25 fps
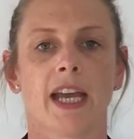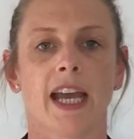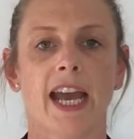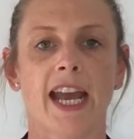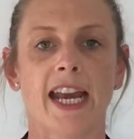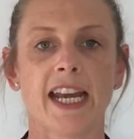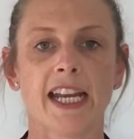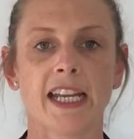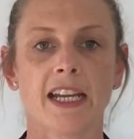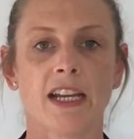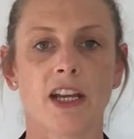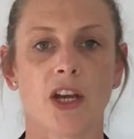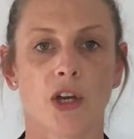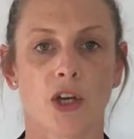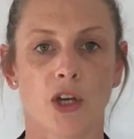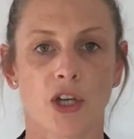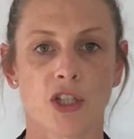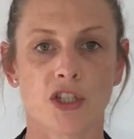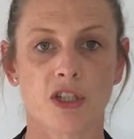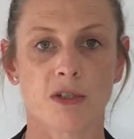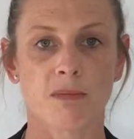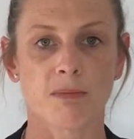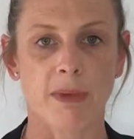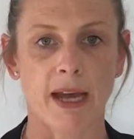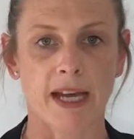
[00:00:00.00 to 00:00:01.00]
Any
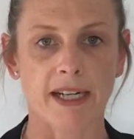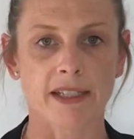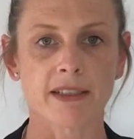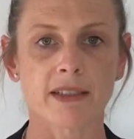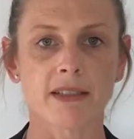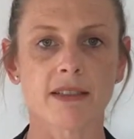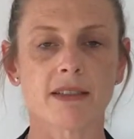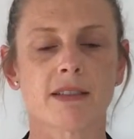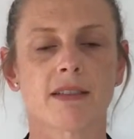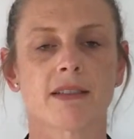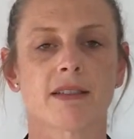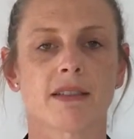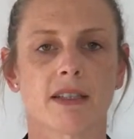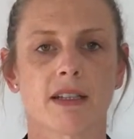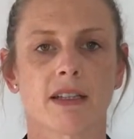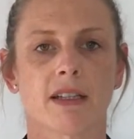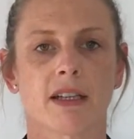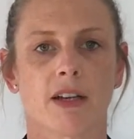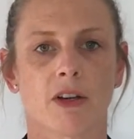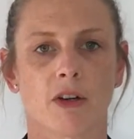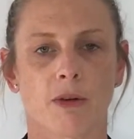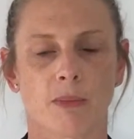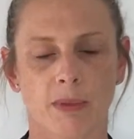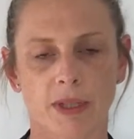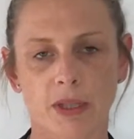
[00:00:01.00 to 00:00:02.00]
urgent matters
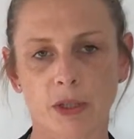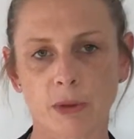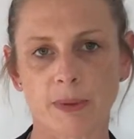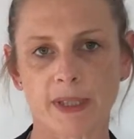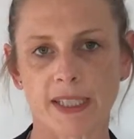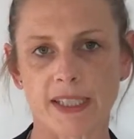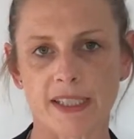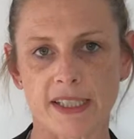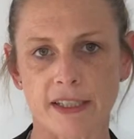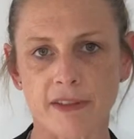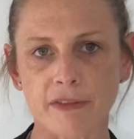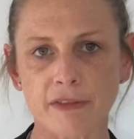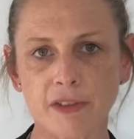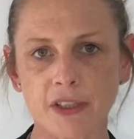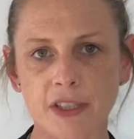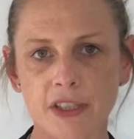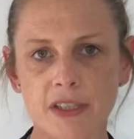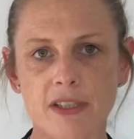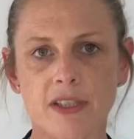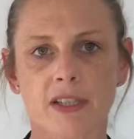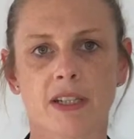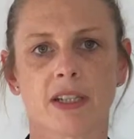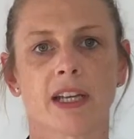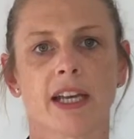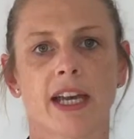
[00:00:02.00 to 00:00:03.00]
are a little bit different,